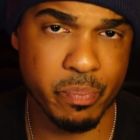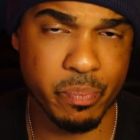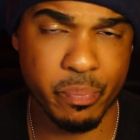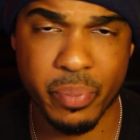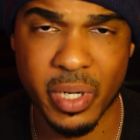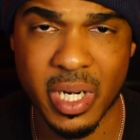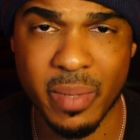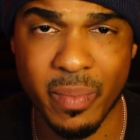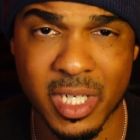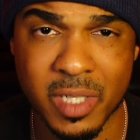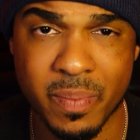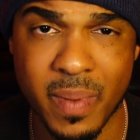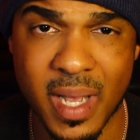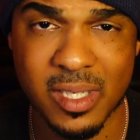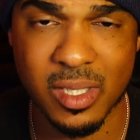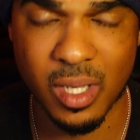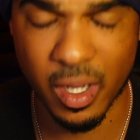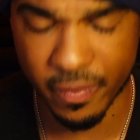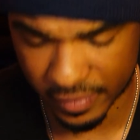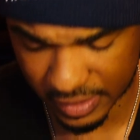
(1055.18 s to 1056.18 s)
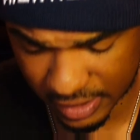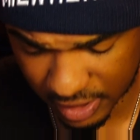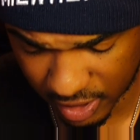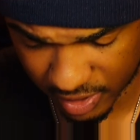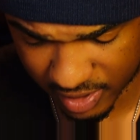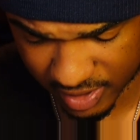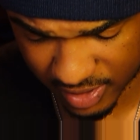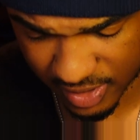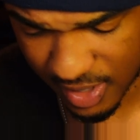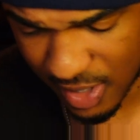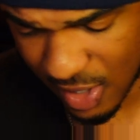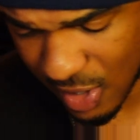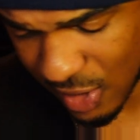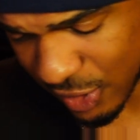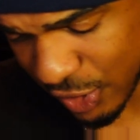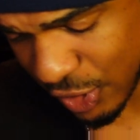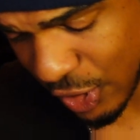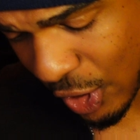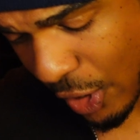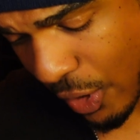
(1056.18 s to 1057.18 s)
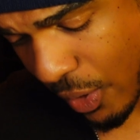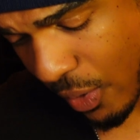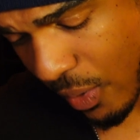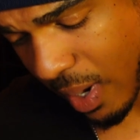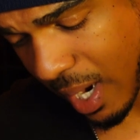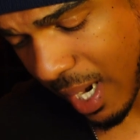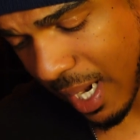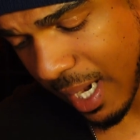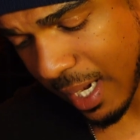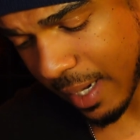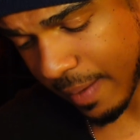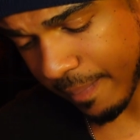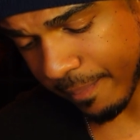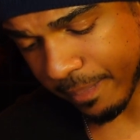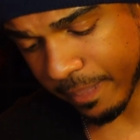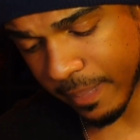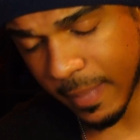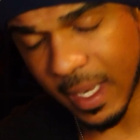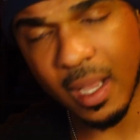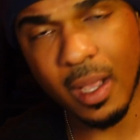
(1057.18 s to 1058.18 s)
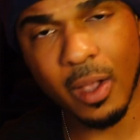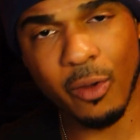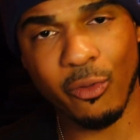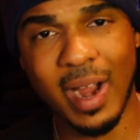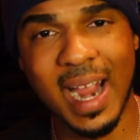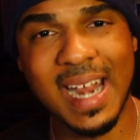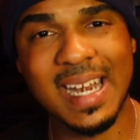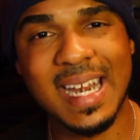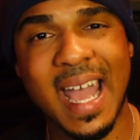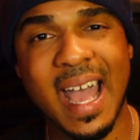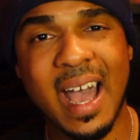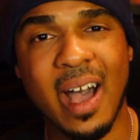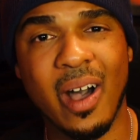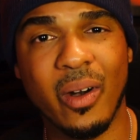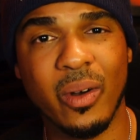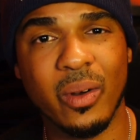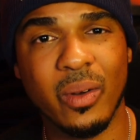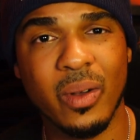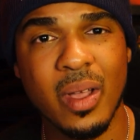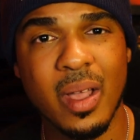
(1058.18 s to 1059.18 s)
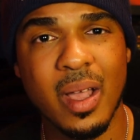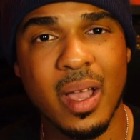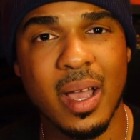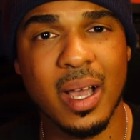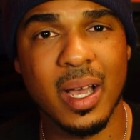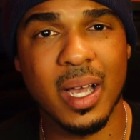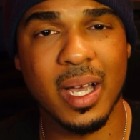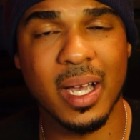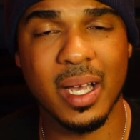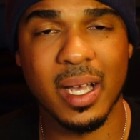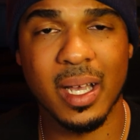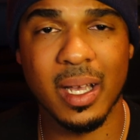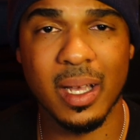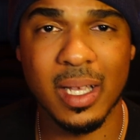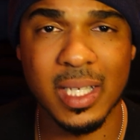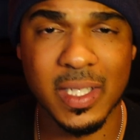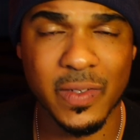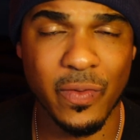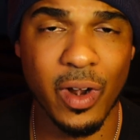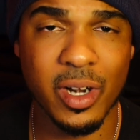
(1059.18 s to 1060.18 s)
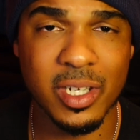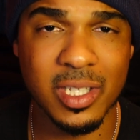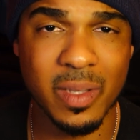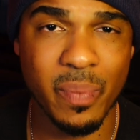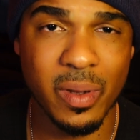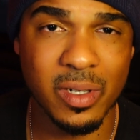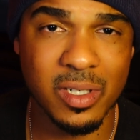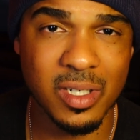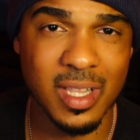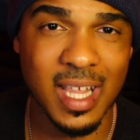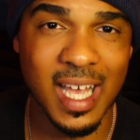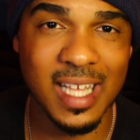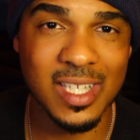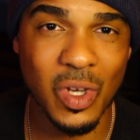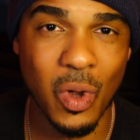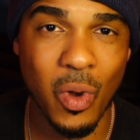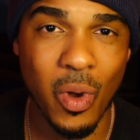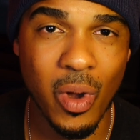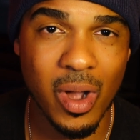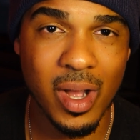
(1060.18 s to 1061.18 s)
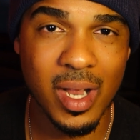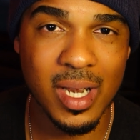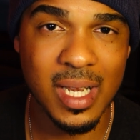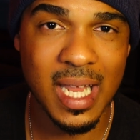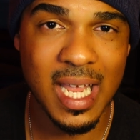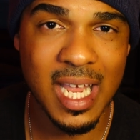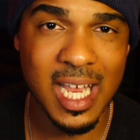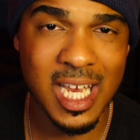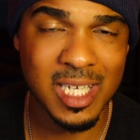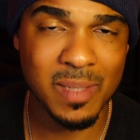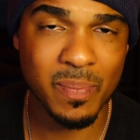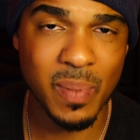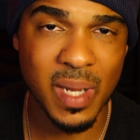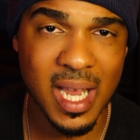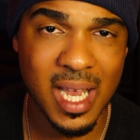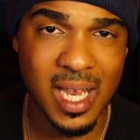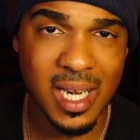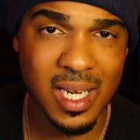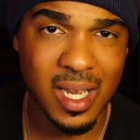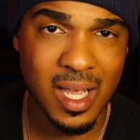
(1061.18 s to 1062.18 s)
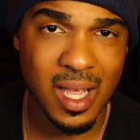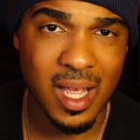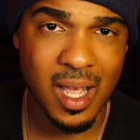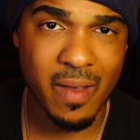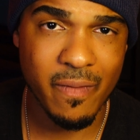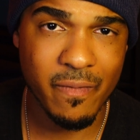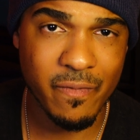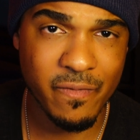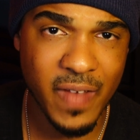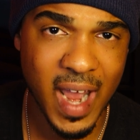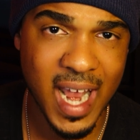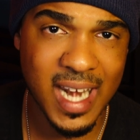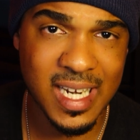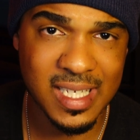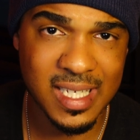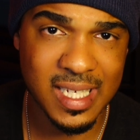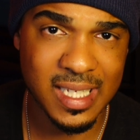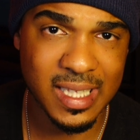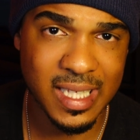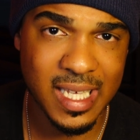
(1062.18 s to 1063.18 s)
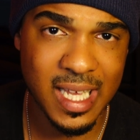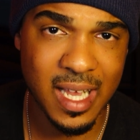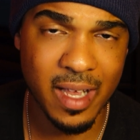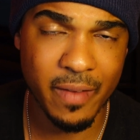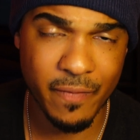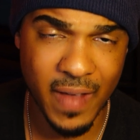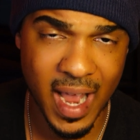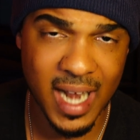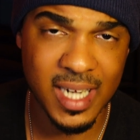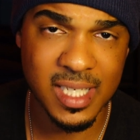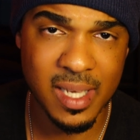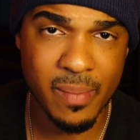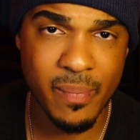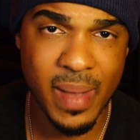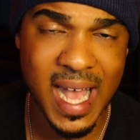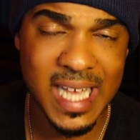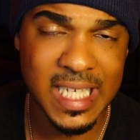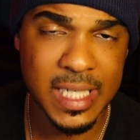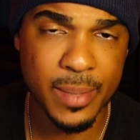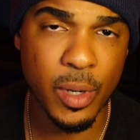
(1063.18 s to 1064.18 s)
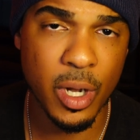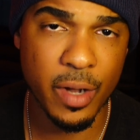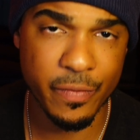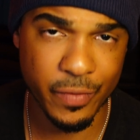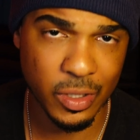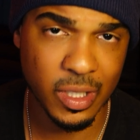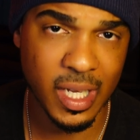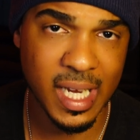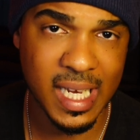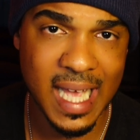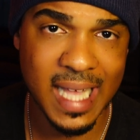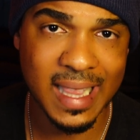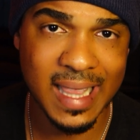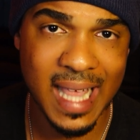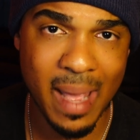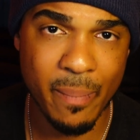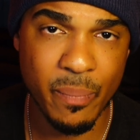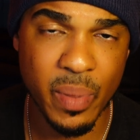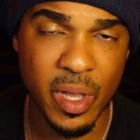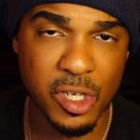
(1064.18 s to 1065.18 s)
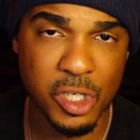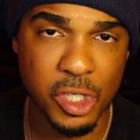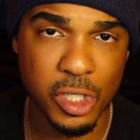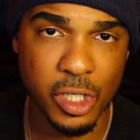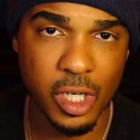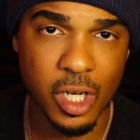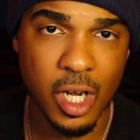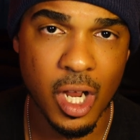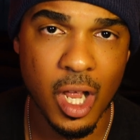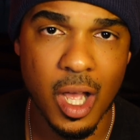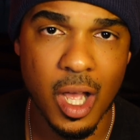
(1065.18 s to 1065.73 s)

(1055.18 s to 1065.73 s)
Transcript: pretty much based off of looks. So right now, as far as the picture that's on ESPN Fantasy League, Fantasy Basketball, if you're looking at that picture,